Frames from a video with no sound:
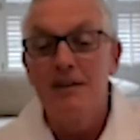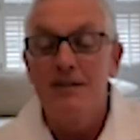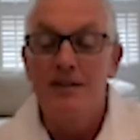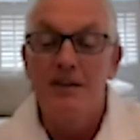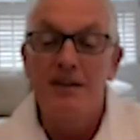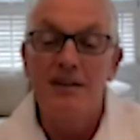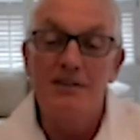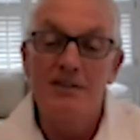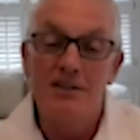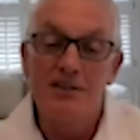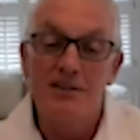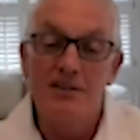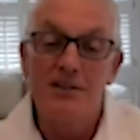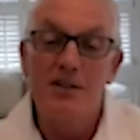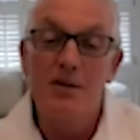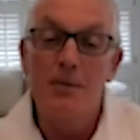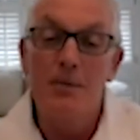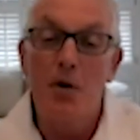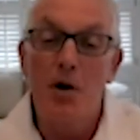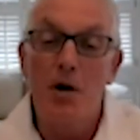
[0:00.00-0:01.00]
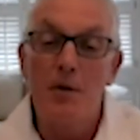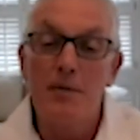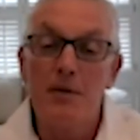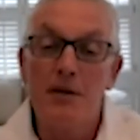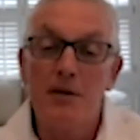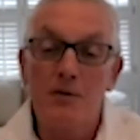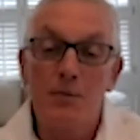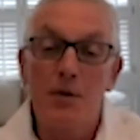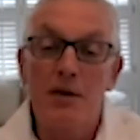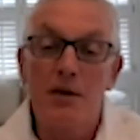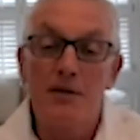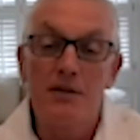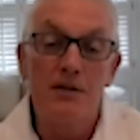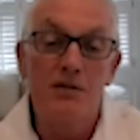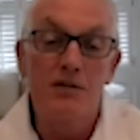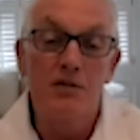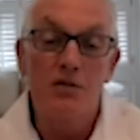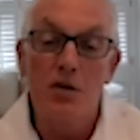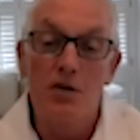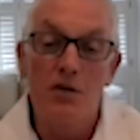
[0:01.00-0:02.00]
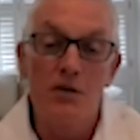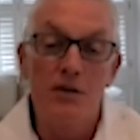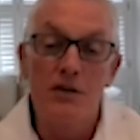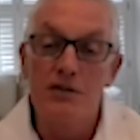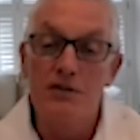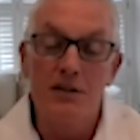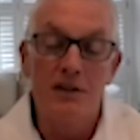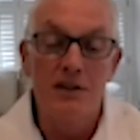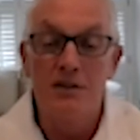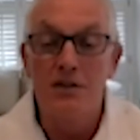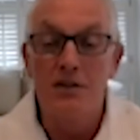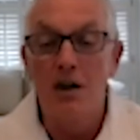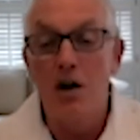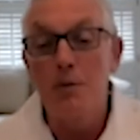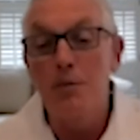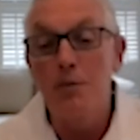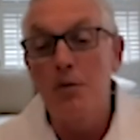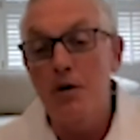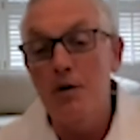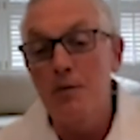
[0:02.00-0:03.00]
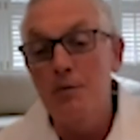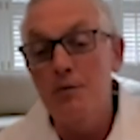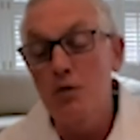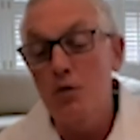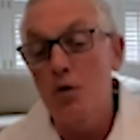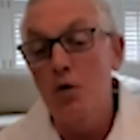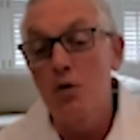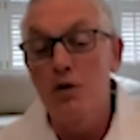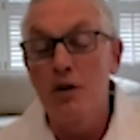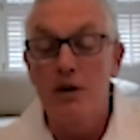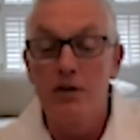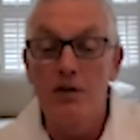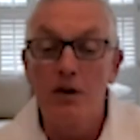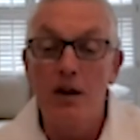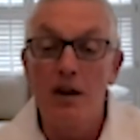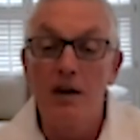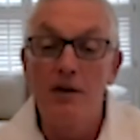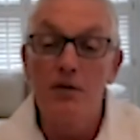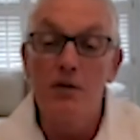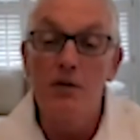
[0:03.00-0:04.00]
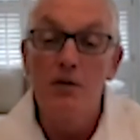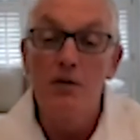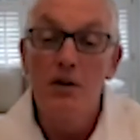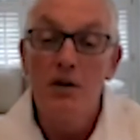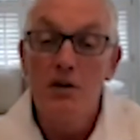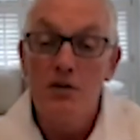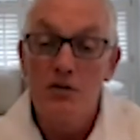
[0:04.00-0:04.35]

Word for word: that exists in the department has brought this this entire program to a whole nother level.